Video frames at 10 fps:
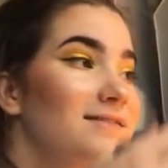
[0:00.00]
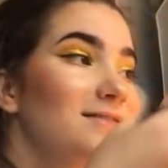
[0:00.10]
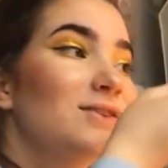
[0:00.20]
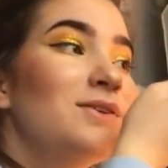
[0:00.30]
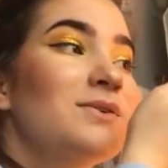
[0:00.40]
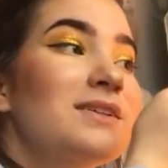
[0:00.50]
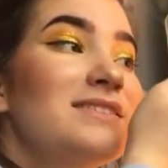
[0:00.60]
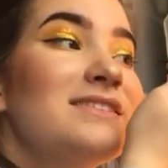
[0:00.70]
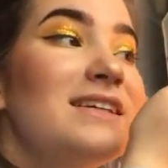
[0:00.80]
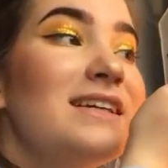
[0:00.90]
Don't you want
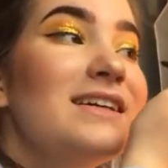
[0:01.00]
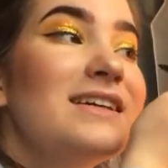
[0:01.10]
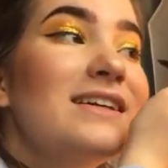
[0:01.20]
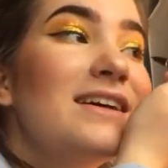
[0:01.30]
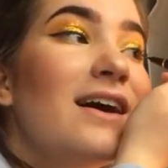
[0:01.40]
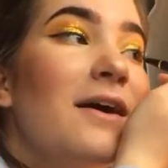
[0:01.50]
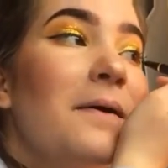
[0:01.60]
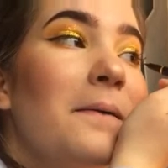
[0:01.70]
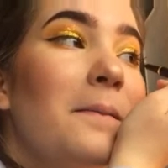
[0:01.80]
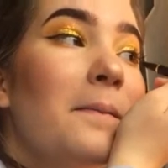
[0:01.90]
to see,
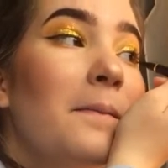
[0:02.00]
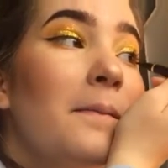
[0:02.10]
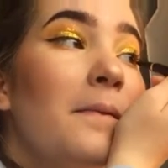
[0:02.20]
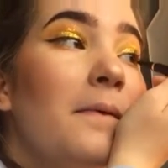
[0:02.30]
I don't